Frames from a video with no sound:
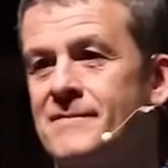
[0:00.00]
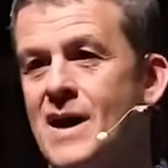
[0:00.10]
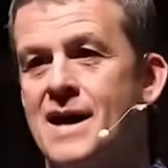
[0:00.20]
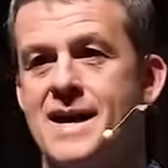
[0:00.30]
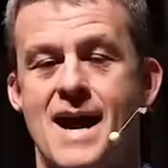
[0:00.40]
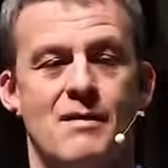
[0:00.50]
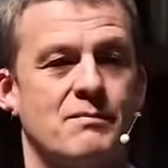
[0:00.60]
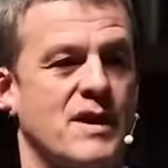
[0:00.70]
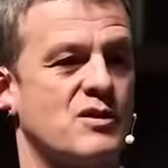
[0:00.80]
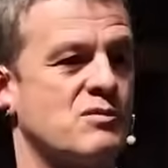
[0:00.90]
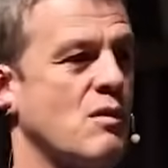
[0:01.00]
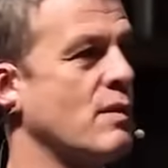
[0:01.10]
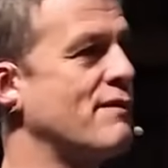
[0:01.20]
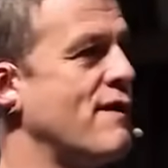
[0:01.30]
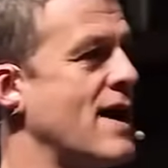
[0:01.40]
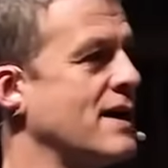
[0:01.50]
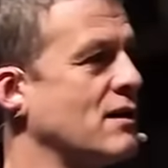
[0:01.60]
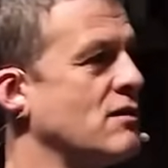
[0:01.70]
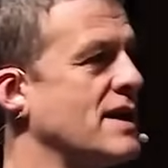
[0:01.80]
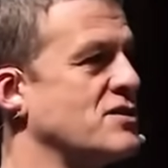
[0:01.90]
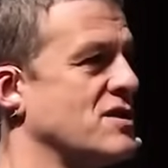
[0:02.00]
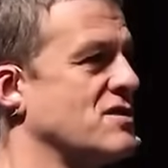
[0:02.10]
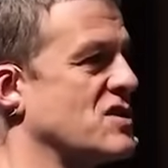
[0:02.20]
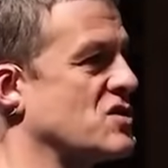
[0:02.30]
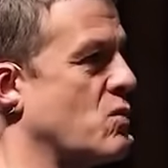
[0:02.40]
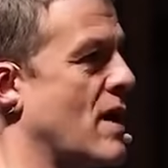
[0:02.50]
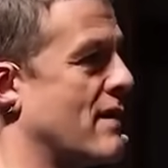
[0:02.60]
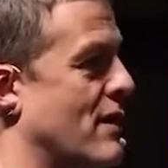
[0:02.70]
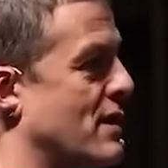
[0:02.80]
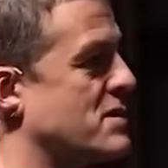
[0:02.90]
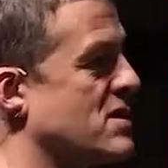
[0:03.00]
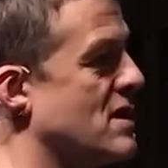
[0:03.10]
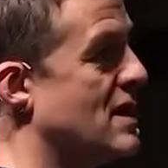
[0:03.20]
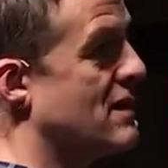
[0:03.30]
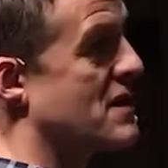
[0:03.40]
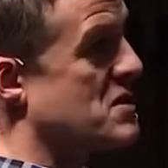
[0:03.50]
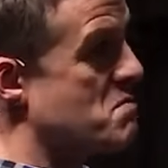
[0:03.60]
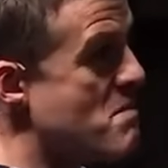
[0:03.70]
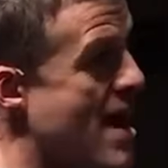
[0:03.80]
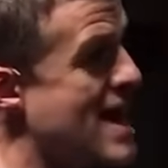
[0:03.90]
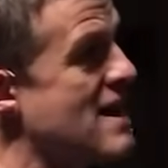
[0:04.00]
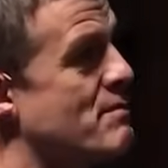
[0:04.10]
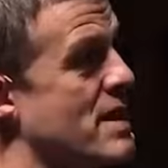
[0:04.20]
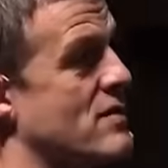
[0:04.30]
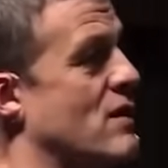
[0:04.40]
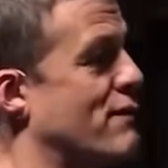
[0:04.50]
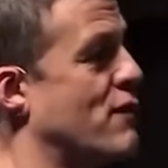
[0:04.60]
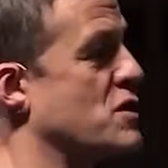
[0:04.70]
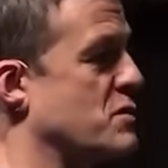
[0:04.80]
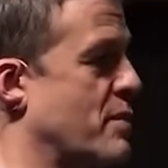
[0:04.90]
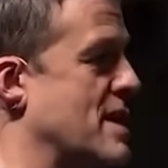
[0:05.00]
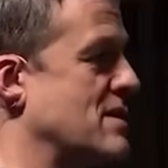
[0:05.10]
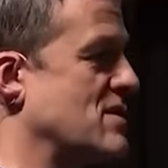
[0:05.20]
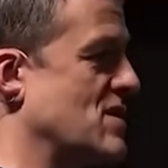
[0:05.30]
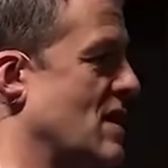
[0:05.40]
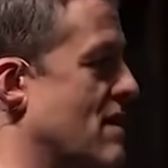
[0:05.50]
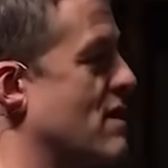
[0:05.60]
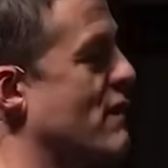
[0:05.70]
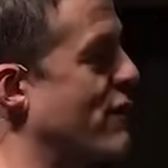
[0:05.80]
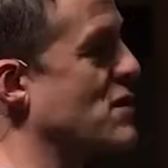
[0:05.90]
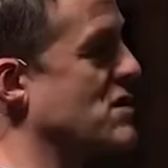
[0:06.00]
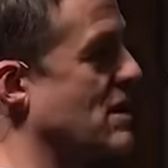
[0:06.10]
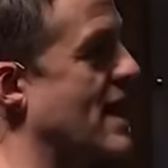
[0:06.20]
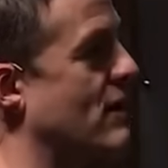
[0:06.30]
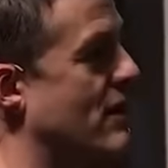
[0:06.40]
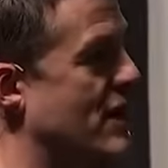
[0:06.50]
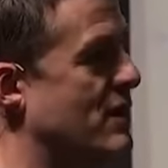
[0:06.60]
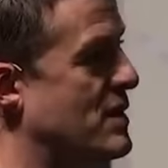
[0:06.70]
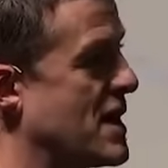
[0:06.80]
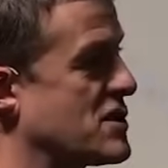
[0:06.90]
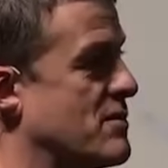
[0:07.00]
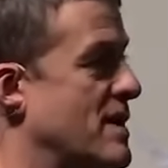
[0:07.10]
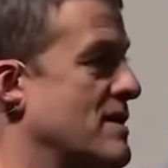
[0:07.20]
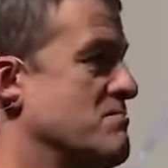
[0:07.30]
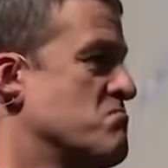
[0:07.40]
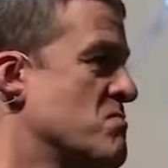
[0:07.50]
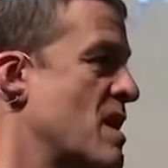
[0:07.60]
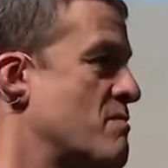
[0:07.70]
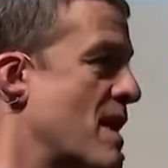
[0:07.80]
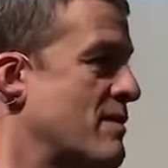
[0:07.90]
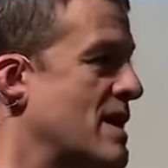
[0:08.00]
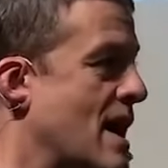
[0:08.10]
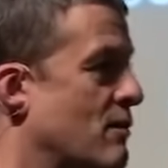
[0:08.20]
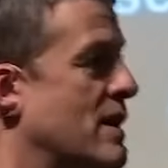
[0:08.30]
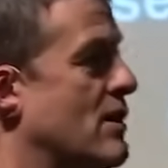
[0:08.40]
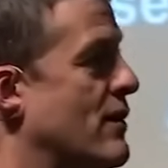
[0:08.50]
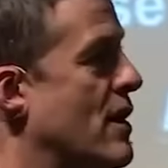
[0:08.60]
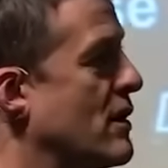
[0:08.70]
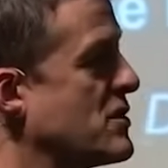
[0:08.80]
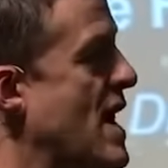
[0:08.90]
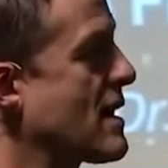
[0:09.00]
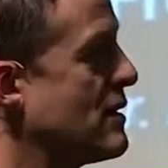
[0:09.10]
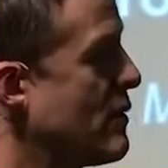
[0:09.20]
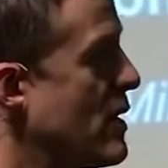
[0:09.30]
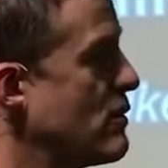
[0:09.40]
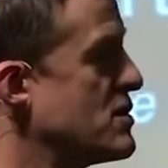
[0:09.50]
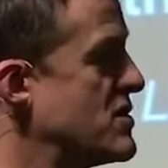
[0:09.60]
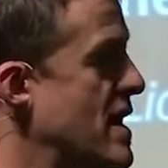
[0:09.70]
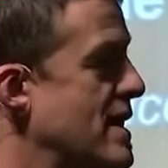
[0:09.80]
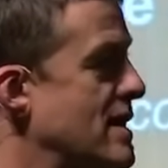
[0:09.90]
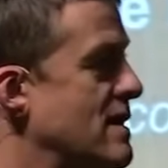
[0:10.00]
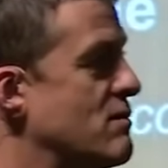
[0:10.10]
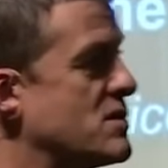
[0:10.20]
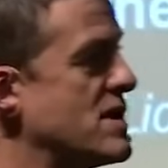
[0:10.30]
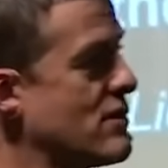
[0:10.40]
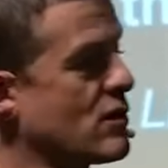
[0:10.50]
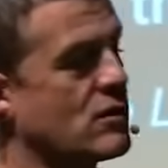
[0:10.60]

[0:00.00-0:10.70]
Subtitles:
All right, now, here's what we find in Galatians. It's one of those. This may have been the first piece, the first letter in the New Testament. Maybe not. We don't know exactly when it was dated. It was either